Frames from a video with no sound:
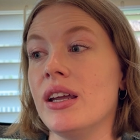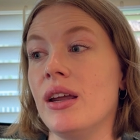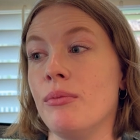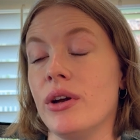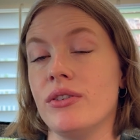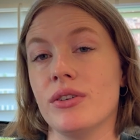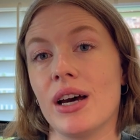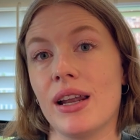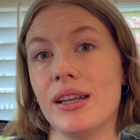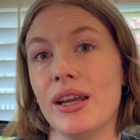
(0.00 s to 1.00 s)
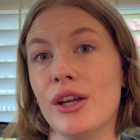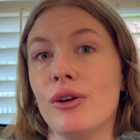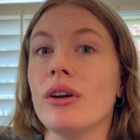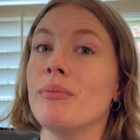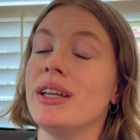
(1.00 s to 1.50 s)
Imre Dodonli,
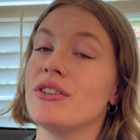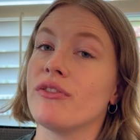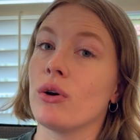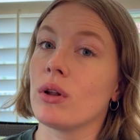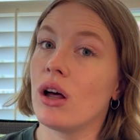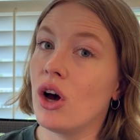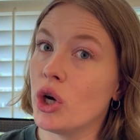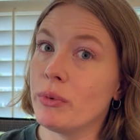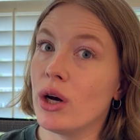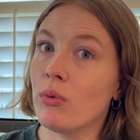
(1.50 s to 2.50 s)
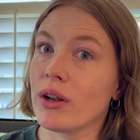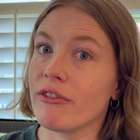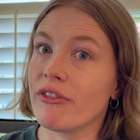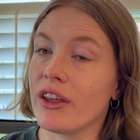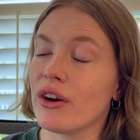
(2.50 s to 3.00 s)
who competes for Oklahoma, one
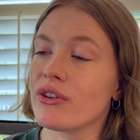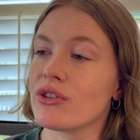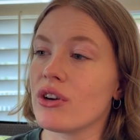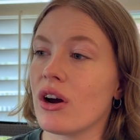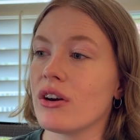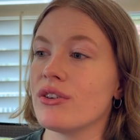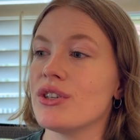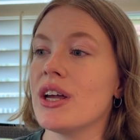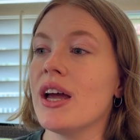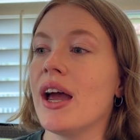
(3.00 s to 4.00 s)
of their stars,